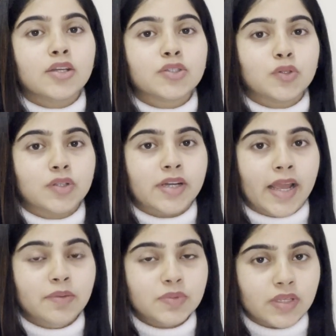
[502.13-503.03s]
So the
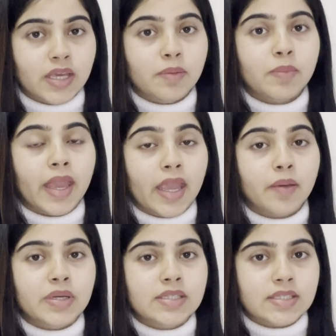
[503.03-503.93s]
rhyme scheme
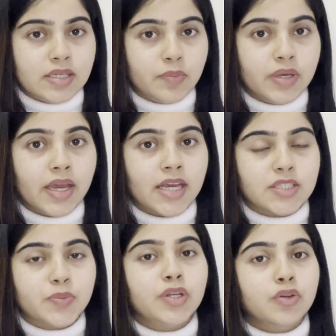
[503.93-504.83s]
ABCB
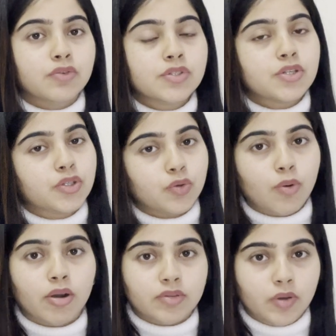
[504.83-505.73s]
has been used
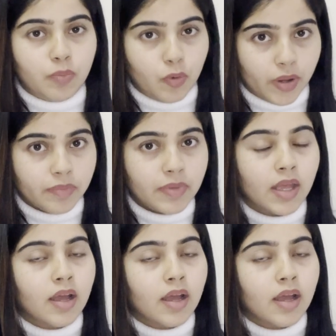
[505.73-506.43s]
throughout the poem.